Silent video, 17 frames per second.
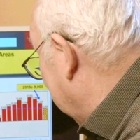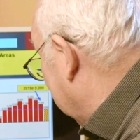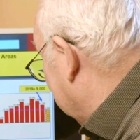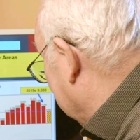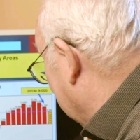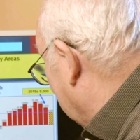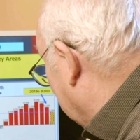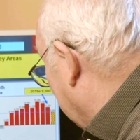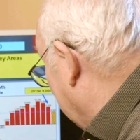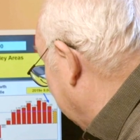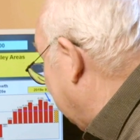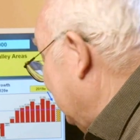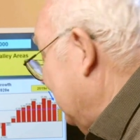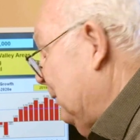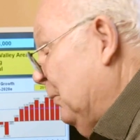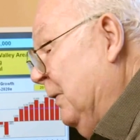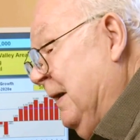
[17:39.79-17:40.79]
So I
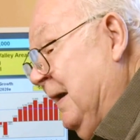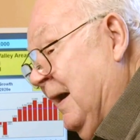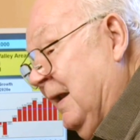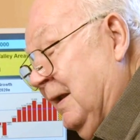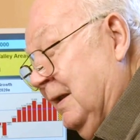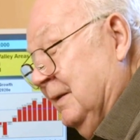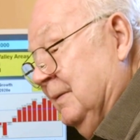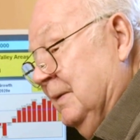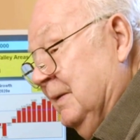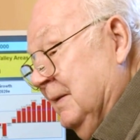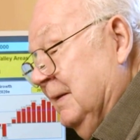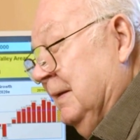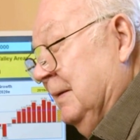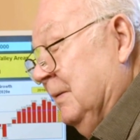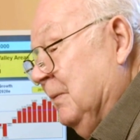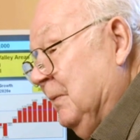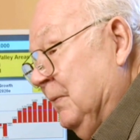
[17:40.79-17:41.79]
think
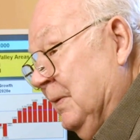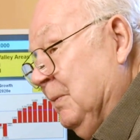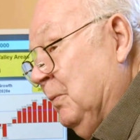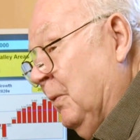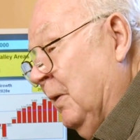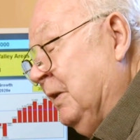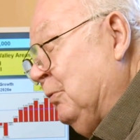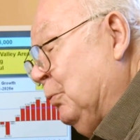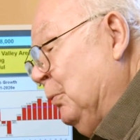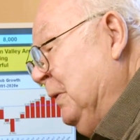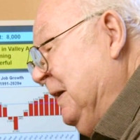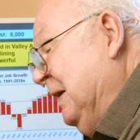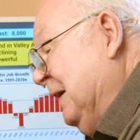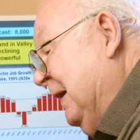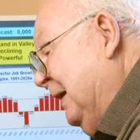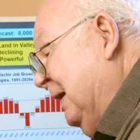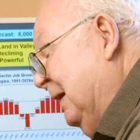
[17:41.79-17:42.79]
once we
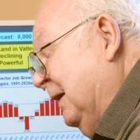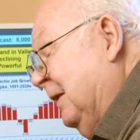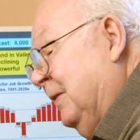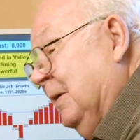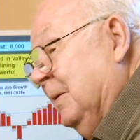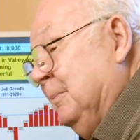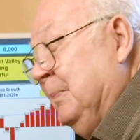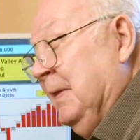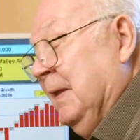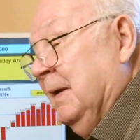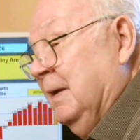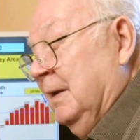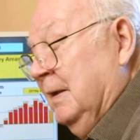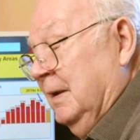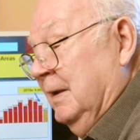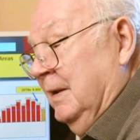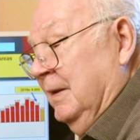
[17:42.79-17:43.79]
get into the
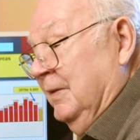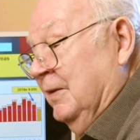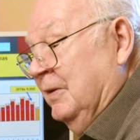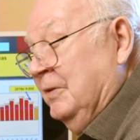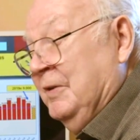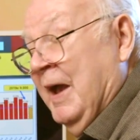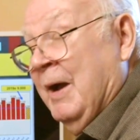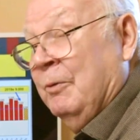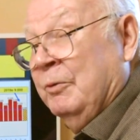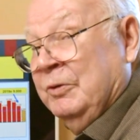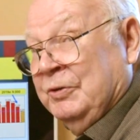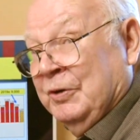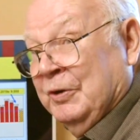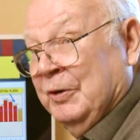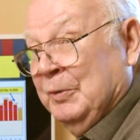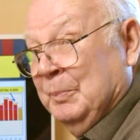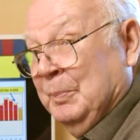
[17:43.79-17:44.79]

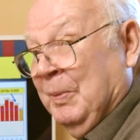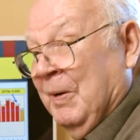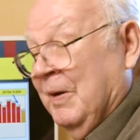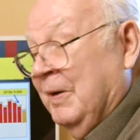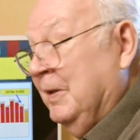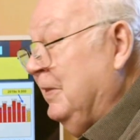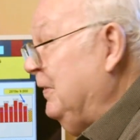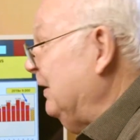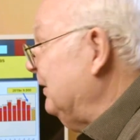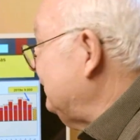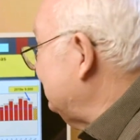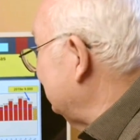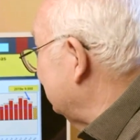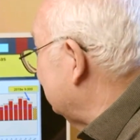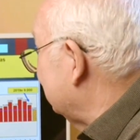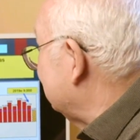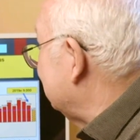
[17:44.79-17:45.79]
downturn part of this,
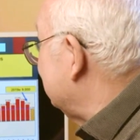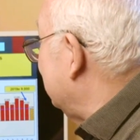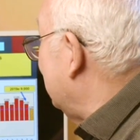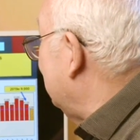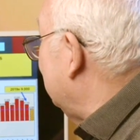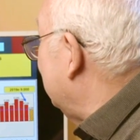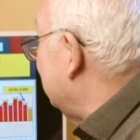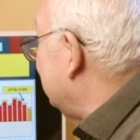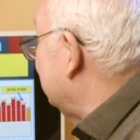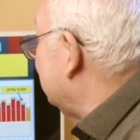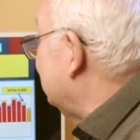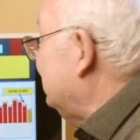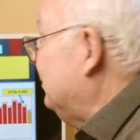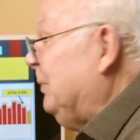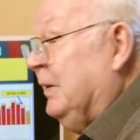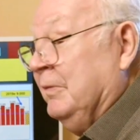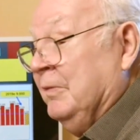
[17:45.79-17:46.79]
it'll slow it a
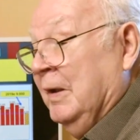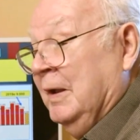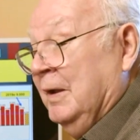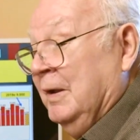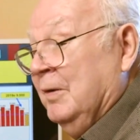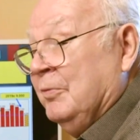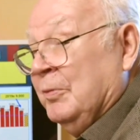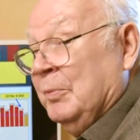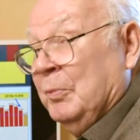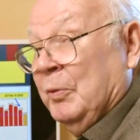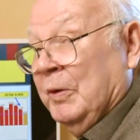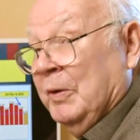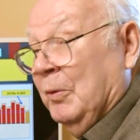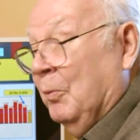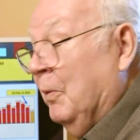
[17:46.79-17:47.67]
little bit from where it